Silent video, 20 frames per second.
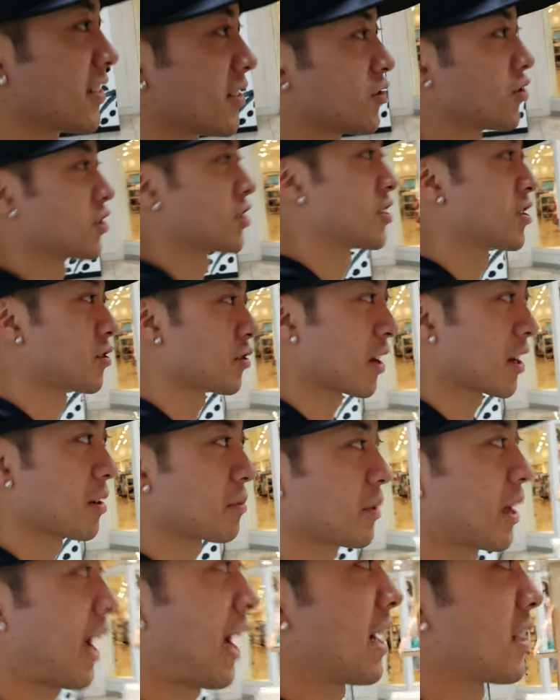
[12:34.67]
just straight
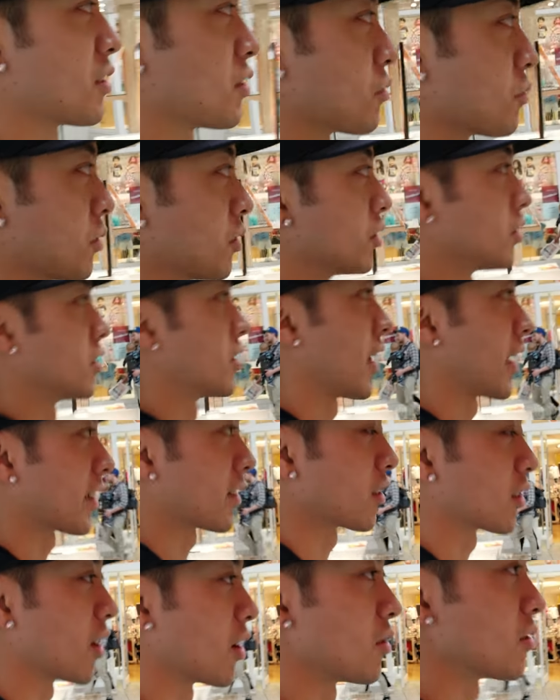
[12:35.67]
up casual, like
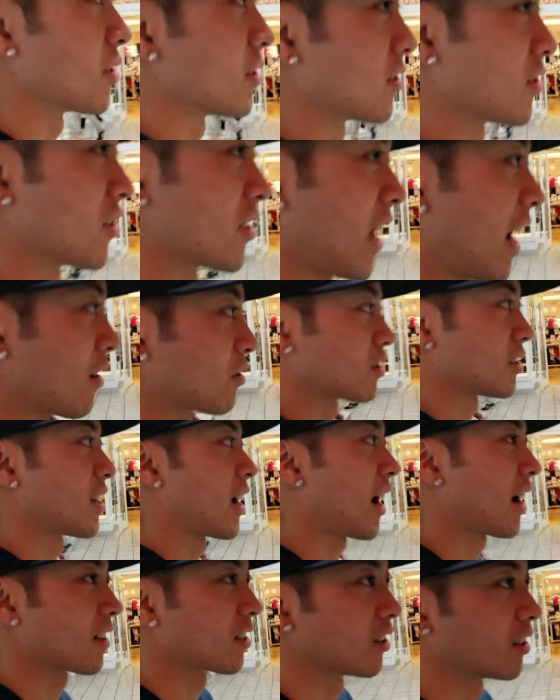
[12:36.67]
you're going just
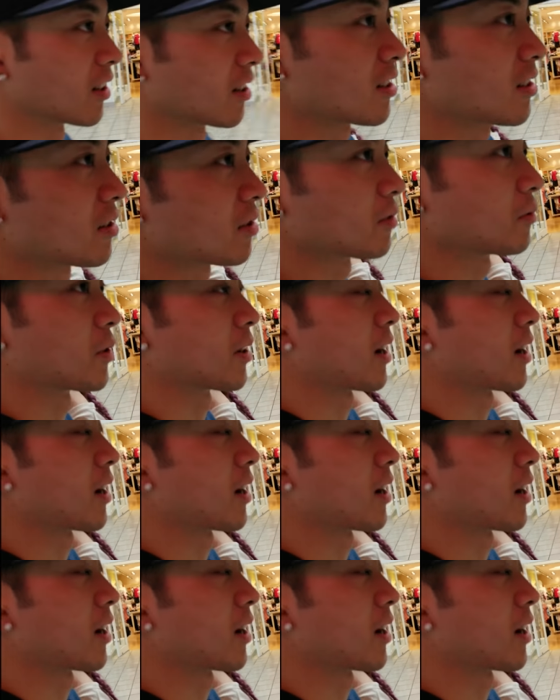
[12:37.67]
outside looks. We